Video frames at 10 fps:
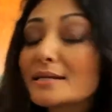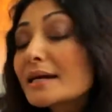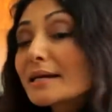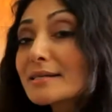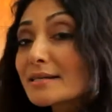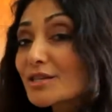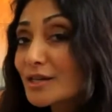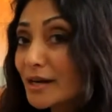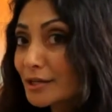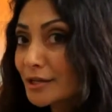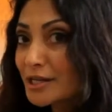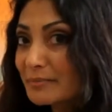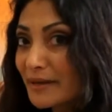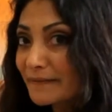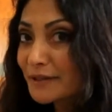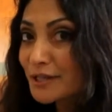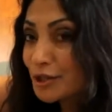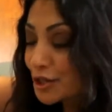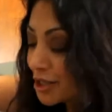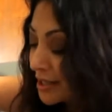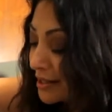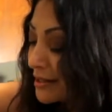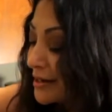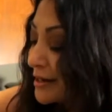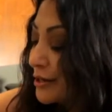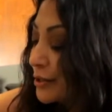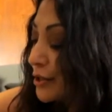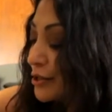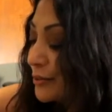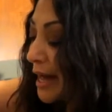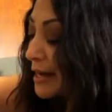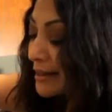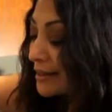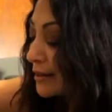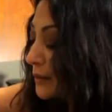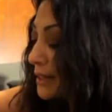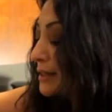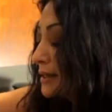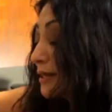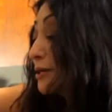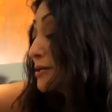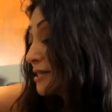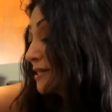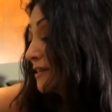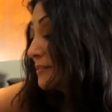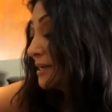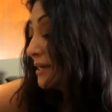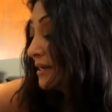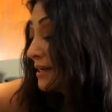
taste. It's not just meant for sushi. You can do anything with it. Like you see, I'm making a